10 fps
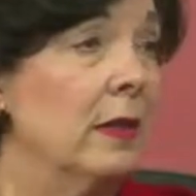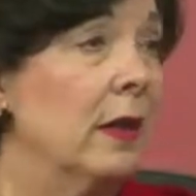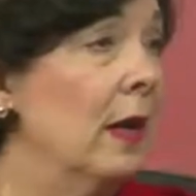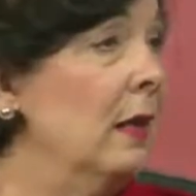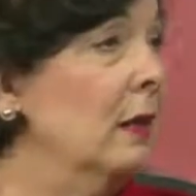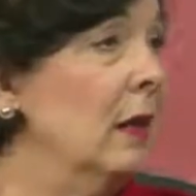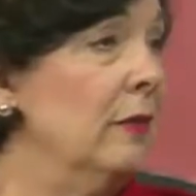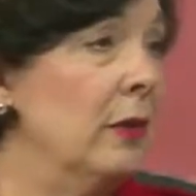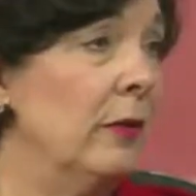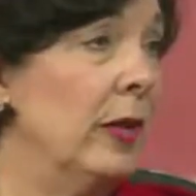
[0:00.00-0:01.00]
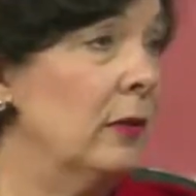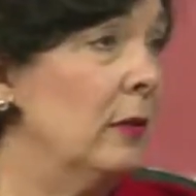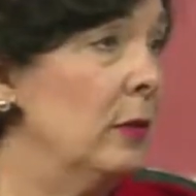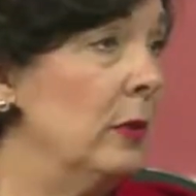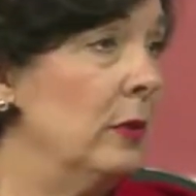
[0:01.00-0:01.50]
I love
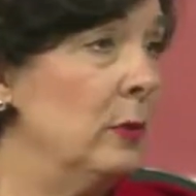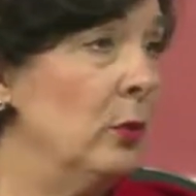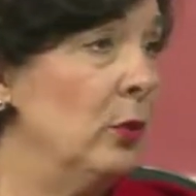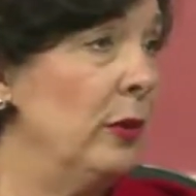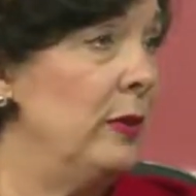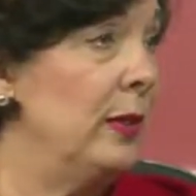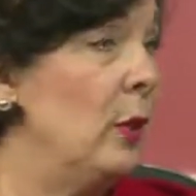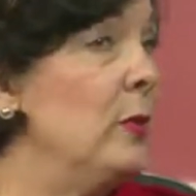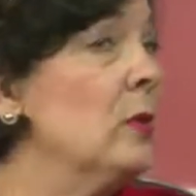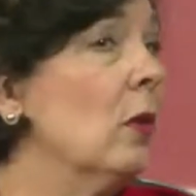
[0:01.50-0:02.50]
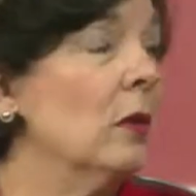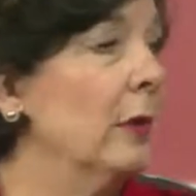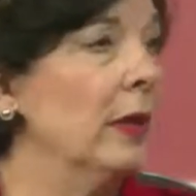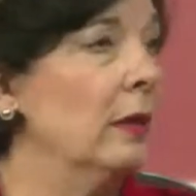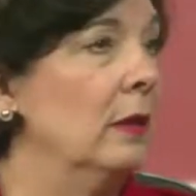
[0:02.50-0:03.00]
interacting with their employees, and I always talk
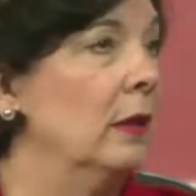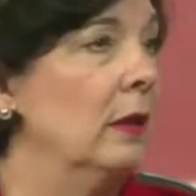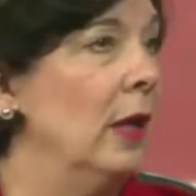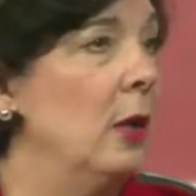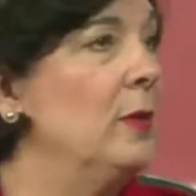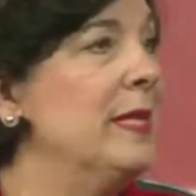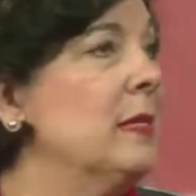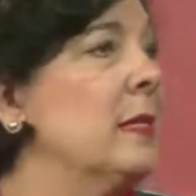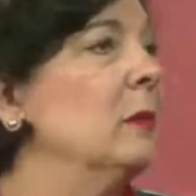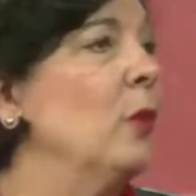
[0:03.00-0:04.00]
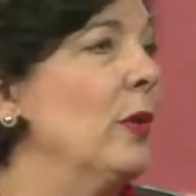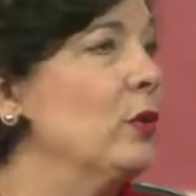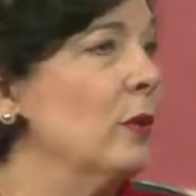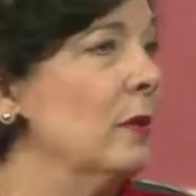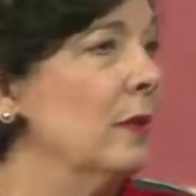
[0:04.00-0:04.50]
about it. I always ask them
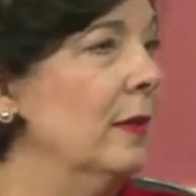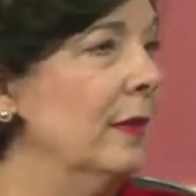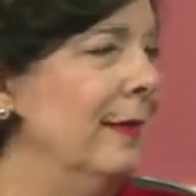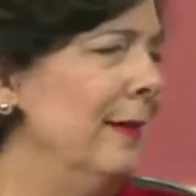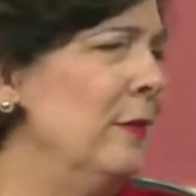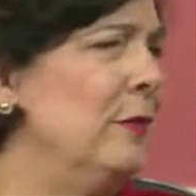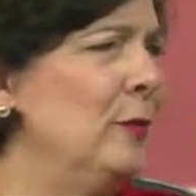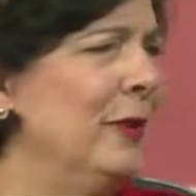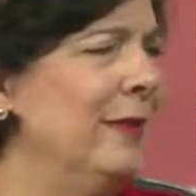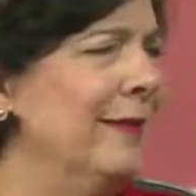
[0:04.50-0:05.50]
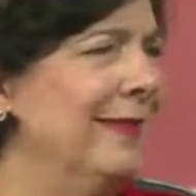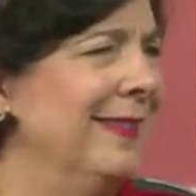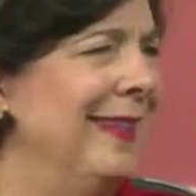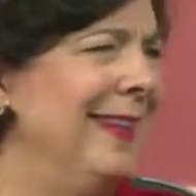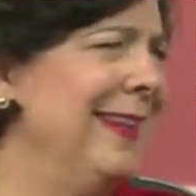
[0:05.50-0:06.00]
questions. How long have you been here?
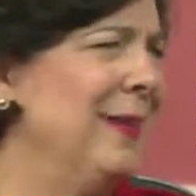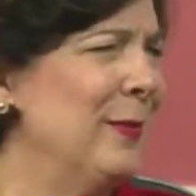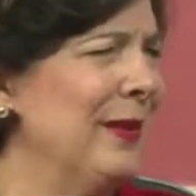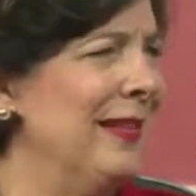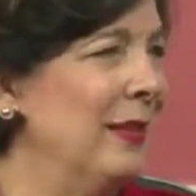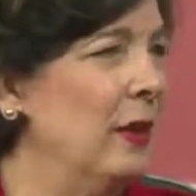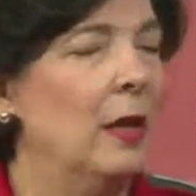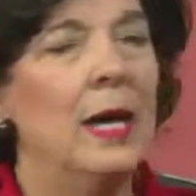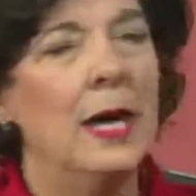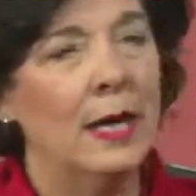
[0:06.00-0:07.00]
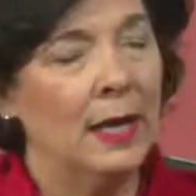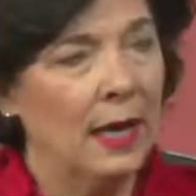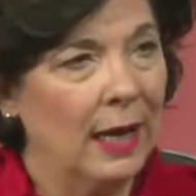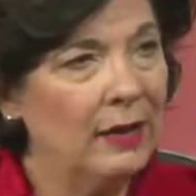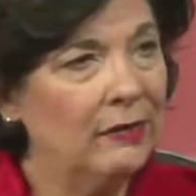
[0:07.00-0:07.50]
How do you like working here?
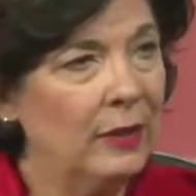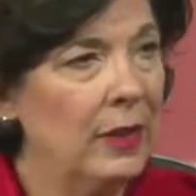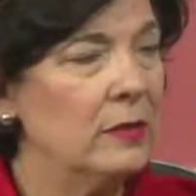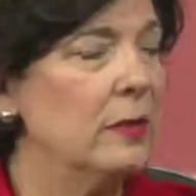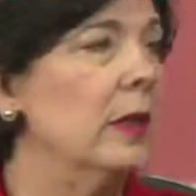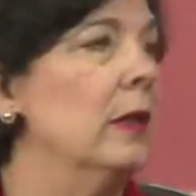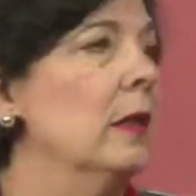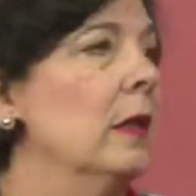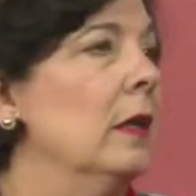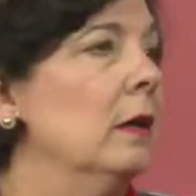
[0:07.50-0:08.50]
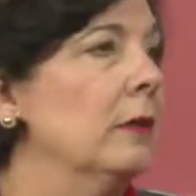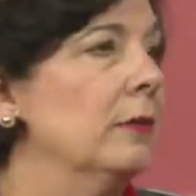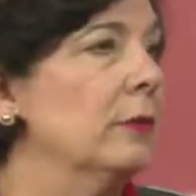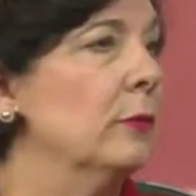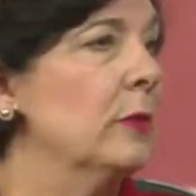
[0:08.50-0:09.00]
I have yet to get a negative
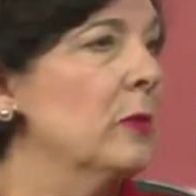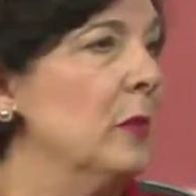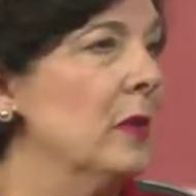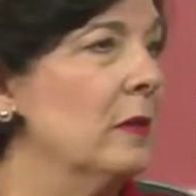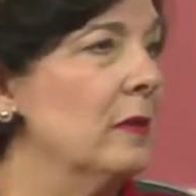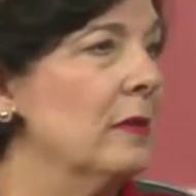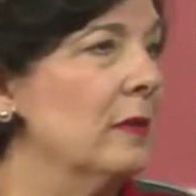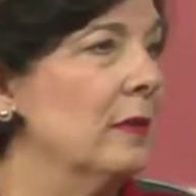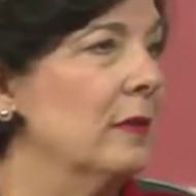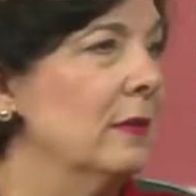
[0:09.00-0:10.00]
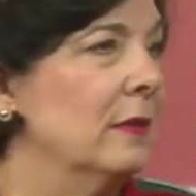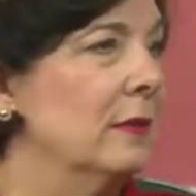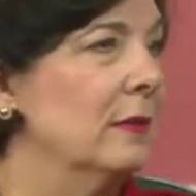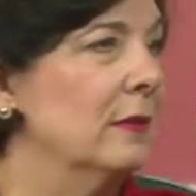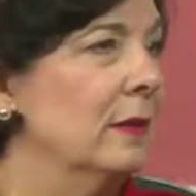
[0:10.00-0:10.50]
response
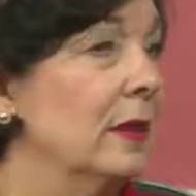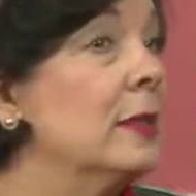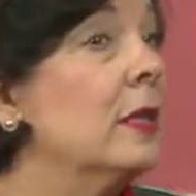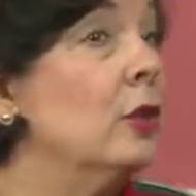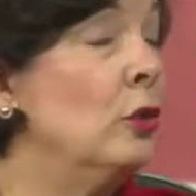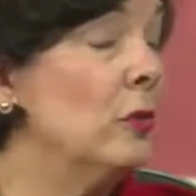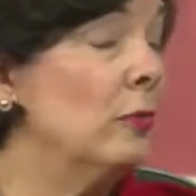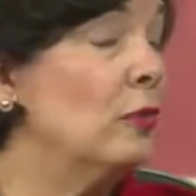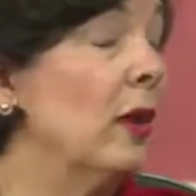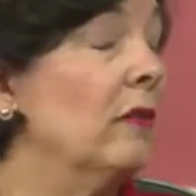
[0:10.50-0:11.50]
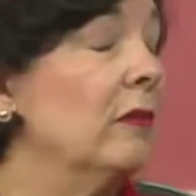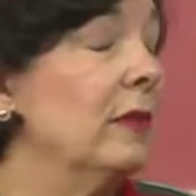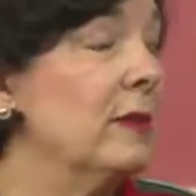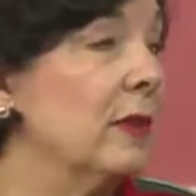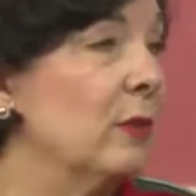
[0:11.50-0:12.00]
in 10 years of traveling
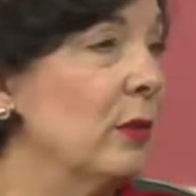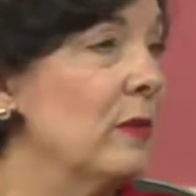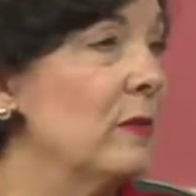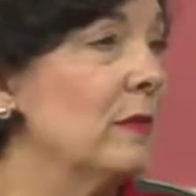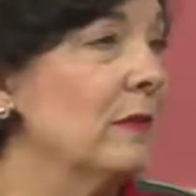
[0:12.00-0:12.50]
Southwest.